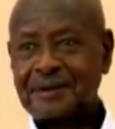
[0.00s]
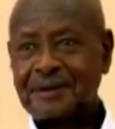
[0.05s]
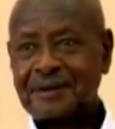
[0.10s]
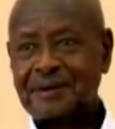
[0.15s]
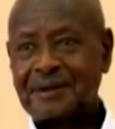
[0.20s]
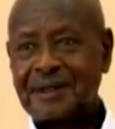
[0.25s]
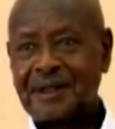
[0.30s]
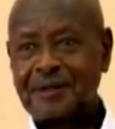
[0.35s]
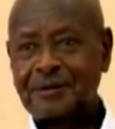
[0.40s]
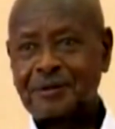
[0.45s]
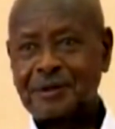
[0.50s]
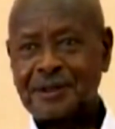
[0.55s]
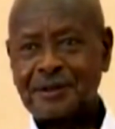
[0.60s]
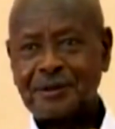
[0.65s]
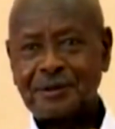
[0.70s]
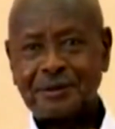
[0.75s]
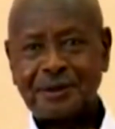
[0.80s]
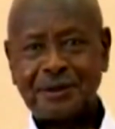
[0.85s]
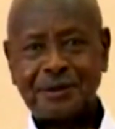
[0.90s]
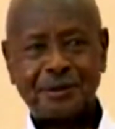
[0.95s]
than when
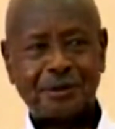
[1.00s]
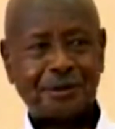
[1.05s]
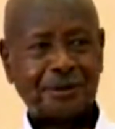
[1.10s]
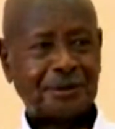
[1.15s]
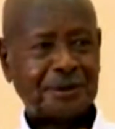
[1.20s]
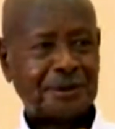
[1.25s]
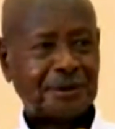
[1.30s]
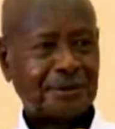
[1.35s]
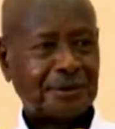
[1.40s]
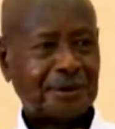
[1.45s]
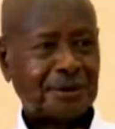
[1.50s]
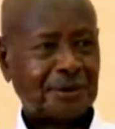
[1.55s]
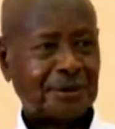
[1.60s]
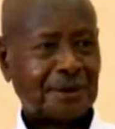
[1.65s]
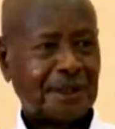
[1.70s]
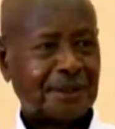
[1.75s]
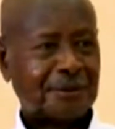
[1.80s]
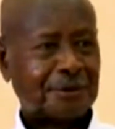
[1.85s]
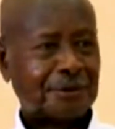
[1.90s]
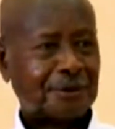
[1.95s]
you, when you, when
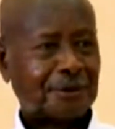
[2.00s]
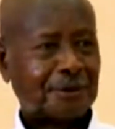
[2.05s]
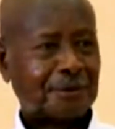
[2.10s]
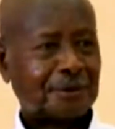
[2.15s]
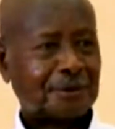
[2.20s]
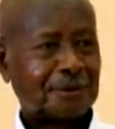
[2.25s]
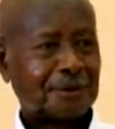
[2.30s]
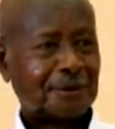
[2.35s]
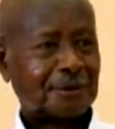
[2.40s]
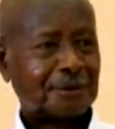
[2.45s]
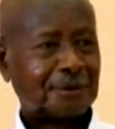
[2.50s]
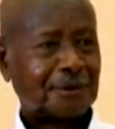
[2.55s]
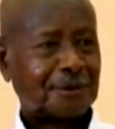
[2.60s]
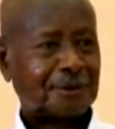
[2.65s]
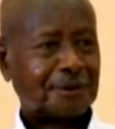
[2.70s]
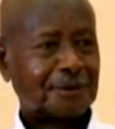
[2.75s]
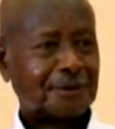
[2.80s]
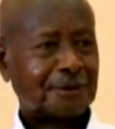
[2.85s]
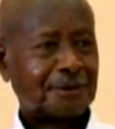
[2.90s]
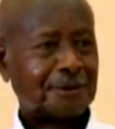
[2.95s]
you had no, no,
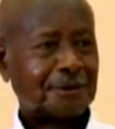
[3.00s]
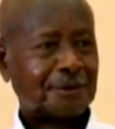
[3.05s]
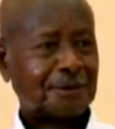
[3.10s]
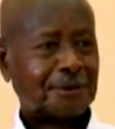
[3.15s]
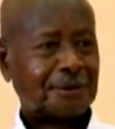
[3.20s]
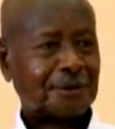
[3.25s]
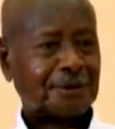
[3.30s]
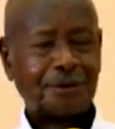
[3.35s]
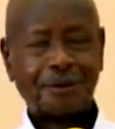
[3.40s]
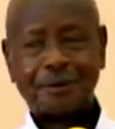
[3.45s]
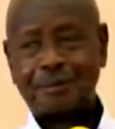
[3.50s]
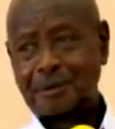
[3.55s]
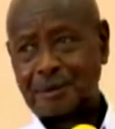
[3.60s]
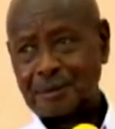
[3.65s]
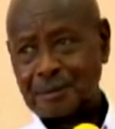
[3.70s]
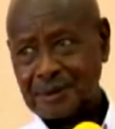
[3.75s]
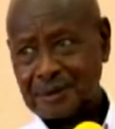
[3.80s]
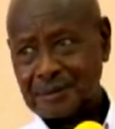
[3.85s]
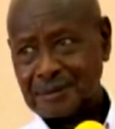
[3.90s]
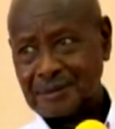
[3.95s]
no, no
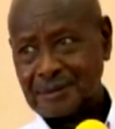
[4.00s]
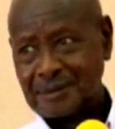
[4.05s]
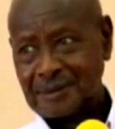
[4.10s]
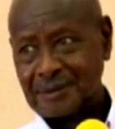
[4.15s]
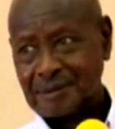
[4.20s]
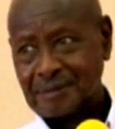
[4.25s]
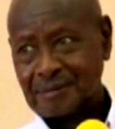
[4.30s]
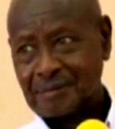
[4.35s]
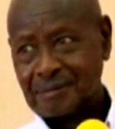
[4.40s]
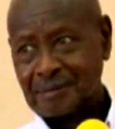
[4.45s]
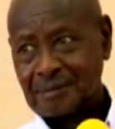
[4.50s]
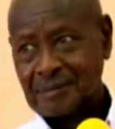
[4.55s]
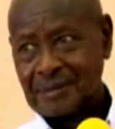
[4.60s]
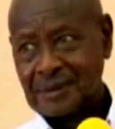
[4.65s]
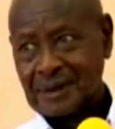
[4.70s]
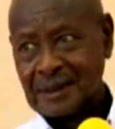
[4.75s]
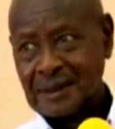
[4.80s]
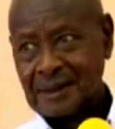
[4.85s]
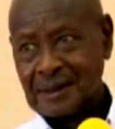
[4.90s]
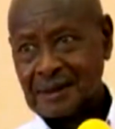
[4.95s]
problem.
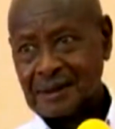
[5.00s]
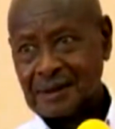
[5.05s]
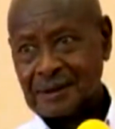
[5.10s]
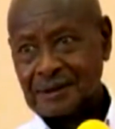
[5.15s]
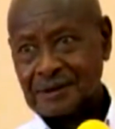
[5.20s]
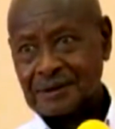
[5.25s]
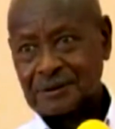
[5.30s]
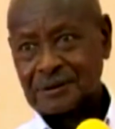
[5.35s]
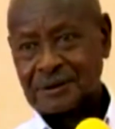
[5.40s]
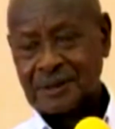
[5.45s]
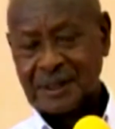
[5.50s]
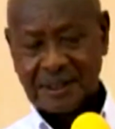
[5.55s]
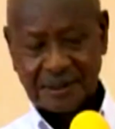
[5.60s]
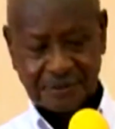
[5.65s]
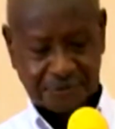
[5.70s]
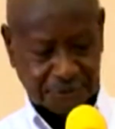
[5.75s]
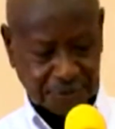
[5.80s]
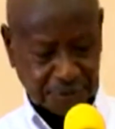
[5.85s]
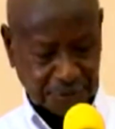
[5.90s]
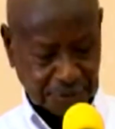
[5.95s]
So
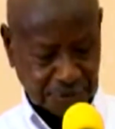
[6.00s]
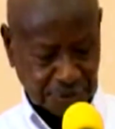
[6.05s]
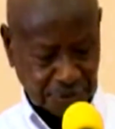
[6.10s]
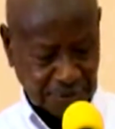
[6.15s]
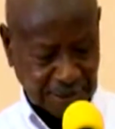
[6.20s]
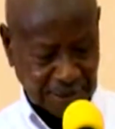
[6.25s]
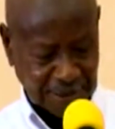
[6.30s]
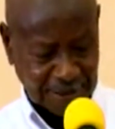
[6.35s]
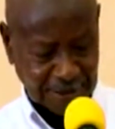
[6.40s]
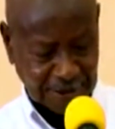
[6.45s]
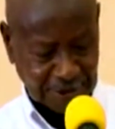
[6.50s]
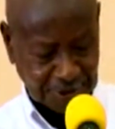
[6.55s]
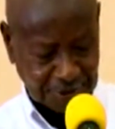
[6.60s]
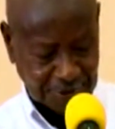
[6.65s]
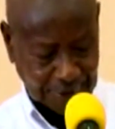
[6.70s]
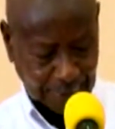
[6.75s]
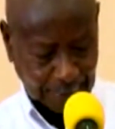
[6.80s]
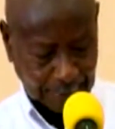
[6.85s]
therefore, Ugandans,